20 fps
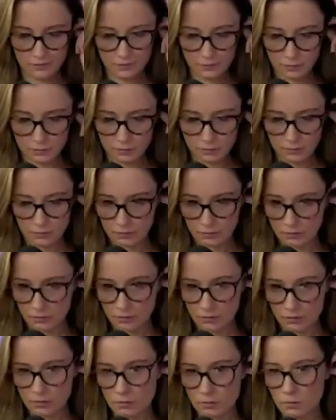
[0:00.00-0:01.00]

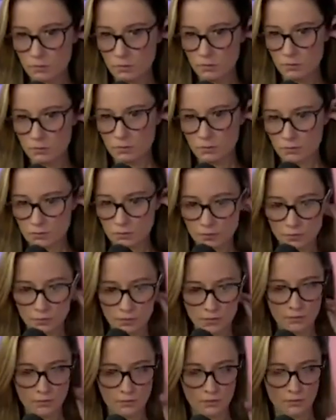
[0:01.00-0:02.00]

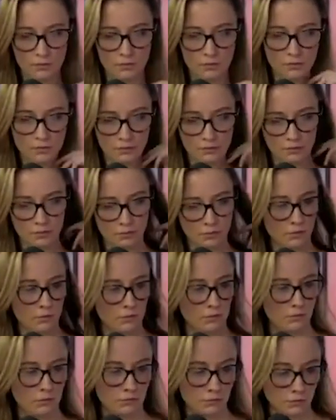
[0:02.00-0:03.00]

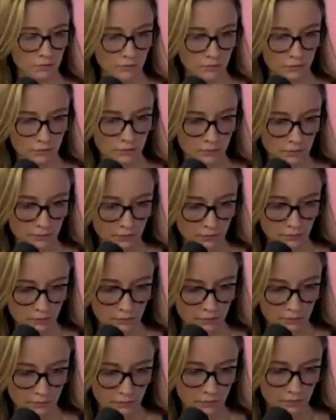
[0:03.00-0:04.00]

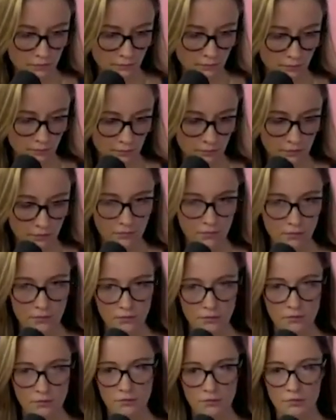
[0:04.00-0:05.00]

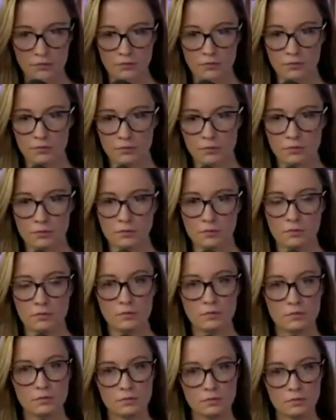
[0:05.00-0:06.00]

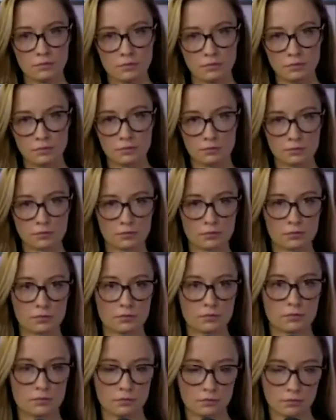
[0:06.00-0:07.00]

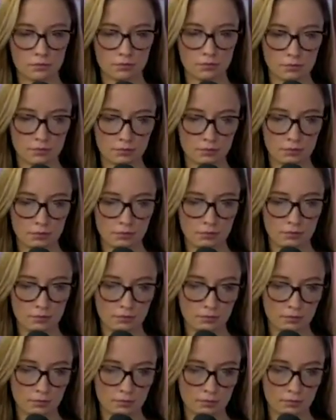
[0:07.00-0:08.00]
The person shown says nothing.